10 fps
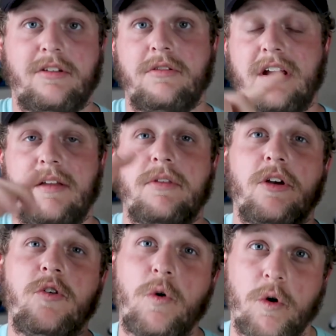queen, their
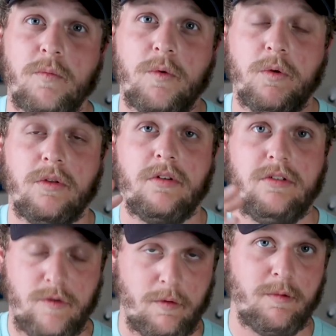
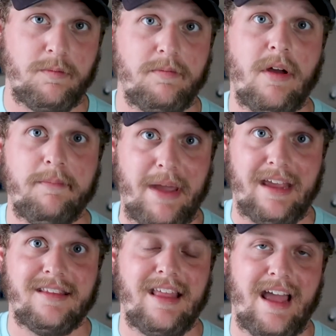normal
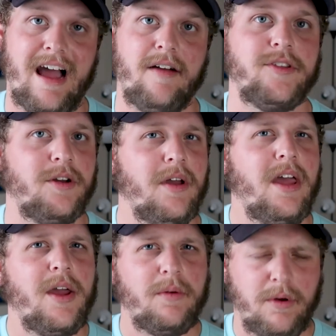base they have. So
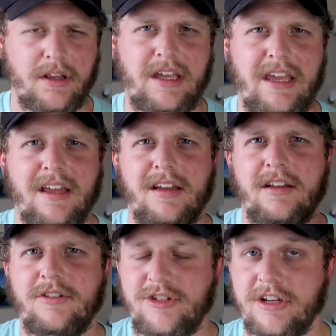really
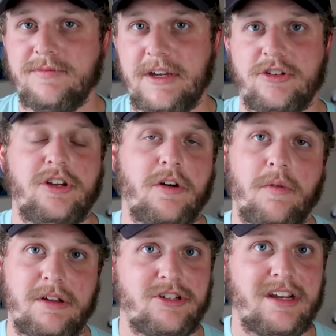just make sure you're
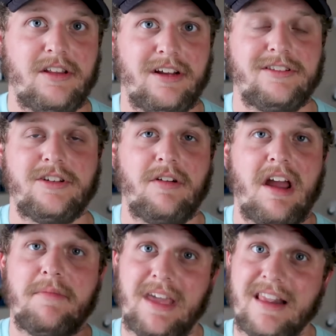always checking their
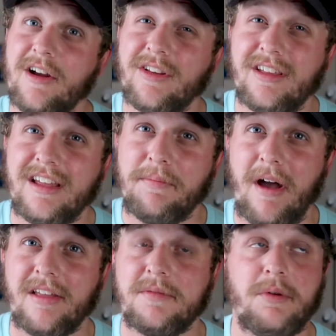Instagram, getting there as early as
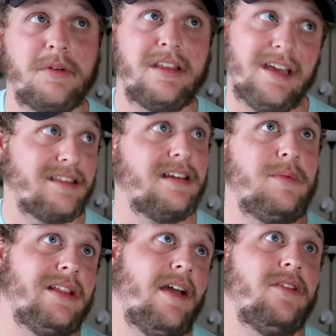possible, because yes, it
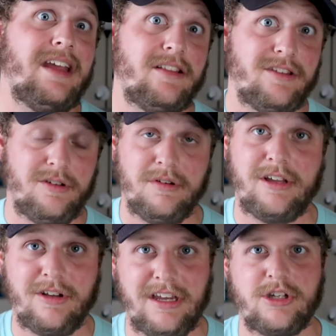means having to get to a
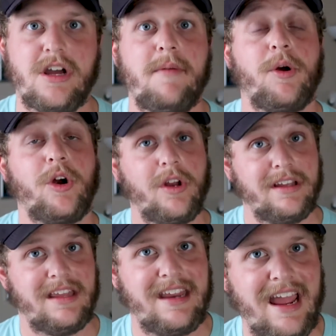cookie shop early
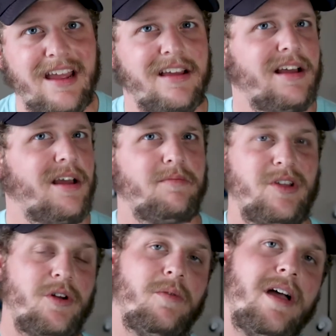in the day. But
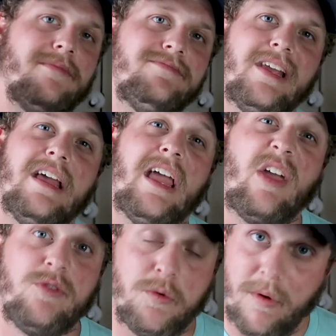you know what?
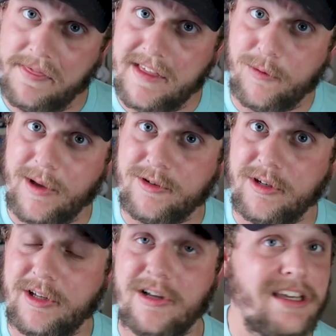If you want the
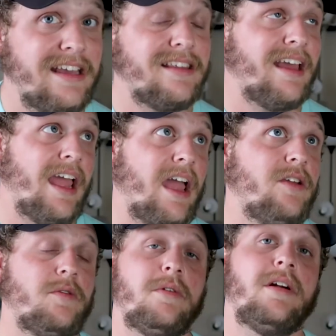specialty cookies
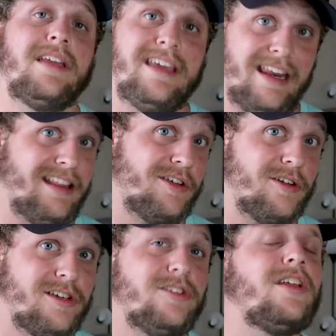and or getting the
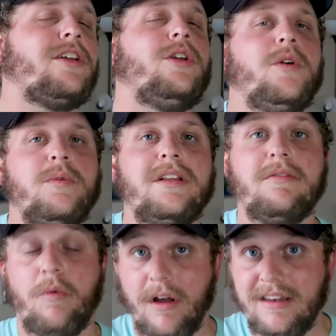cookies that you would
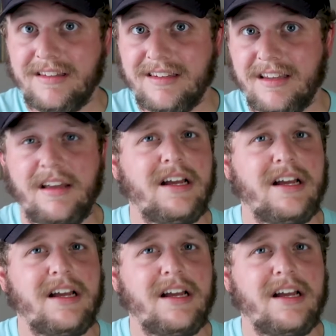want,